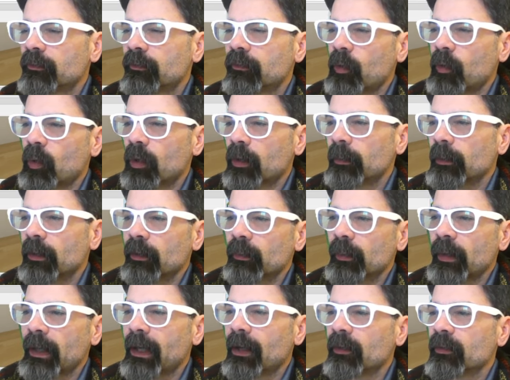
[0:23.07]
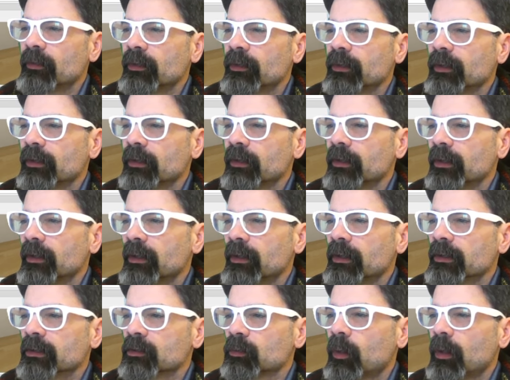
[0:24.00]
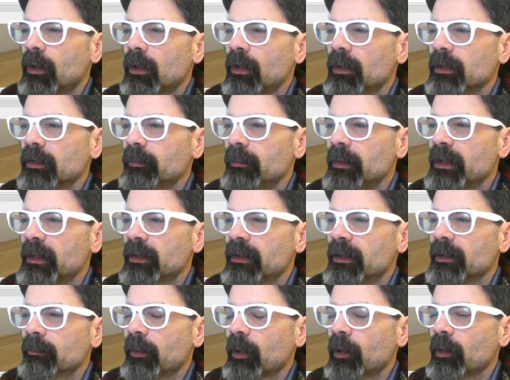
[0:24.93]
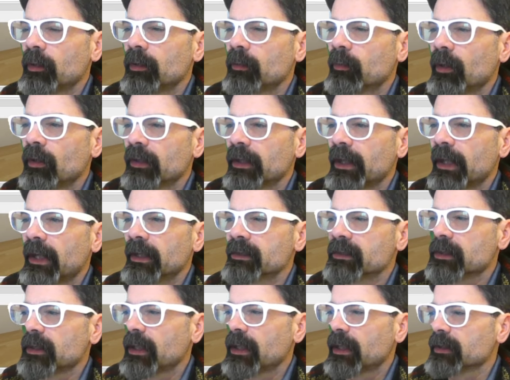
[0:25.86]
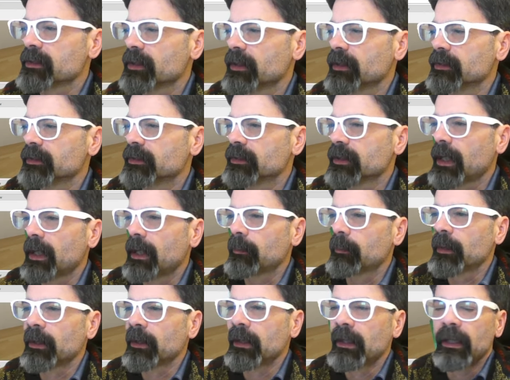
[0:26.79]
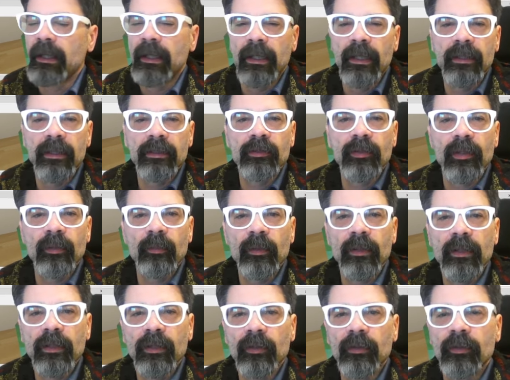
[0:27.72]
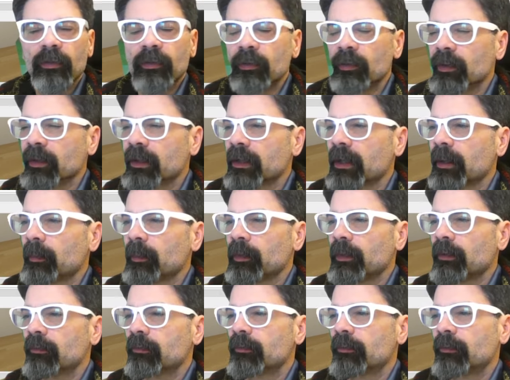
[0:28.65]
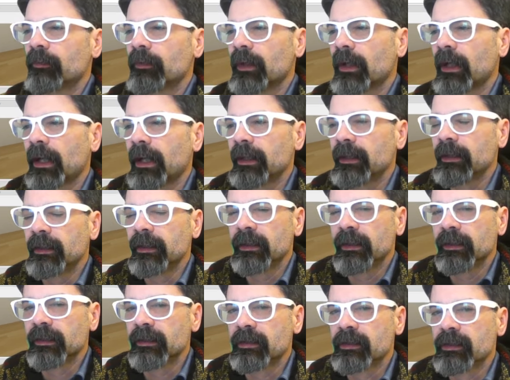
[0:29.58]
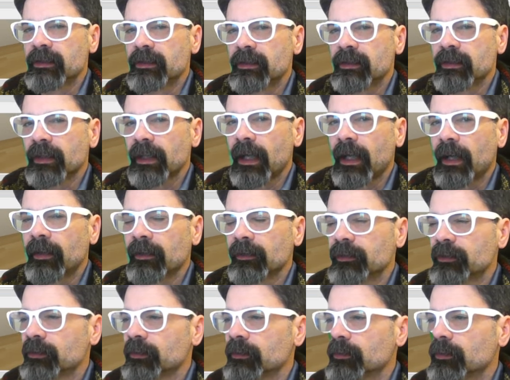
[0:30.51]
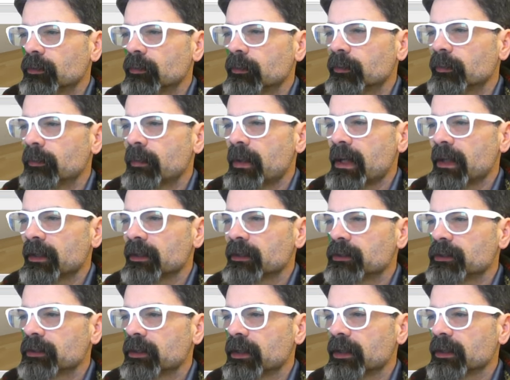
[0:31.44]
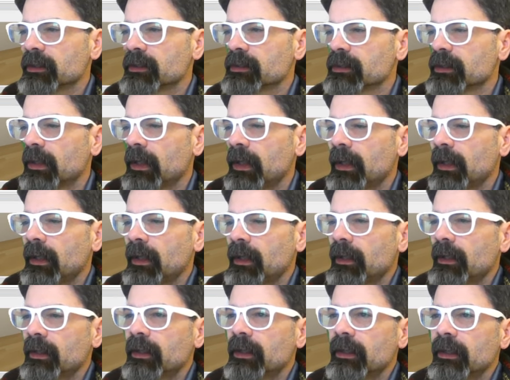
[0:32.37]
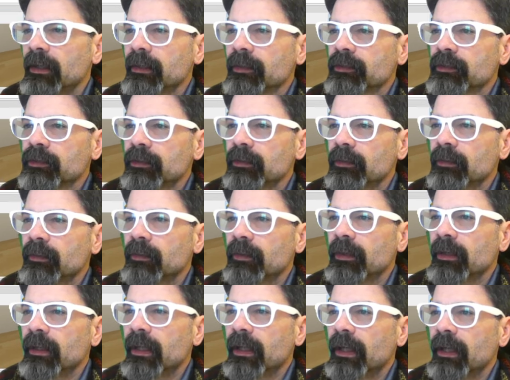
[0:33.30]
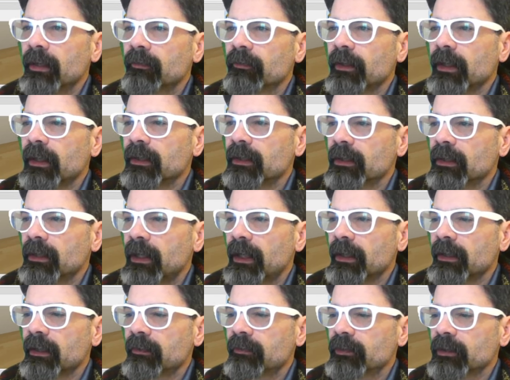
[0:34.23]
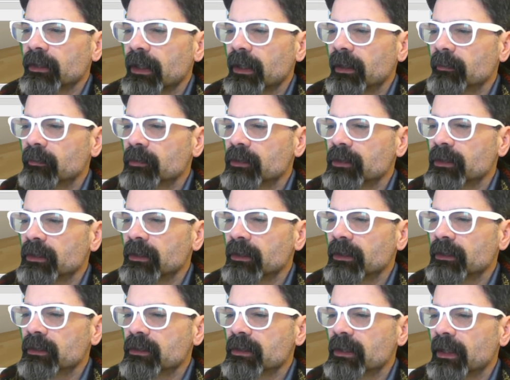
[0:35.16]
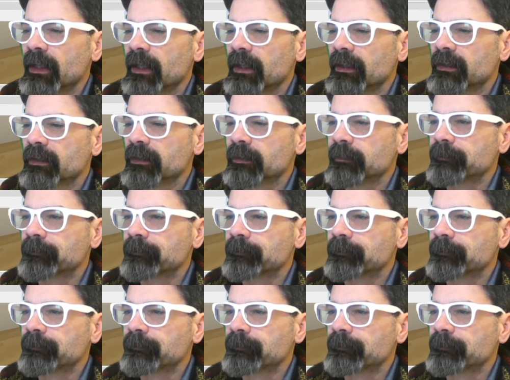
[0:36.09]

form around this wall and meet the pony wall that has glass on top. And so I want to go through a couple of ideas how to manage this. The issue that I find a lot of times is that